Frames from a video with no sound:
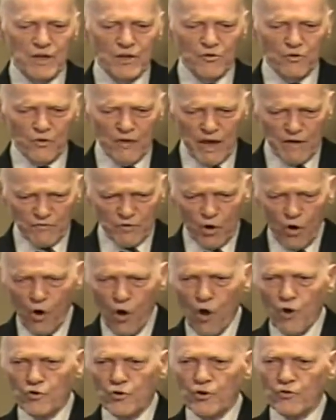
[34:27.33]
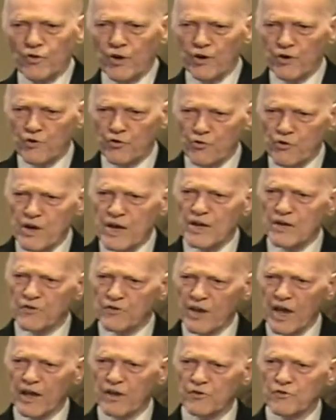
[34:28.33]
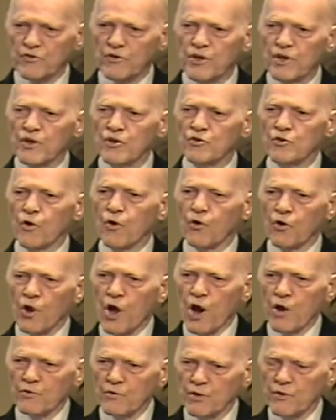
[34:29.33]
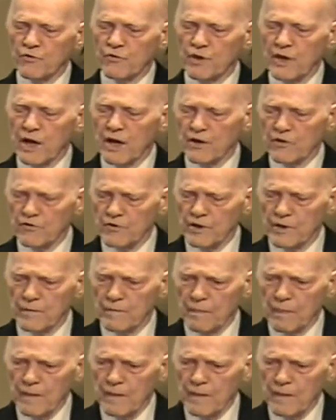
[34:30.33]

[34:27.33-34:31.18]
So they have to alter their Greek text to go along with the theology.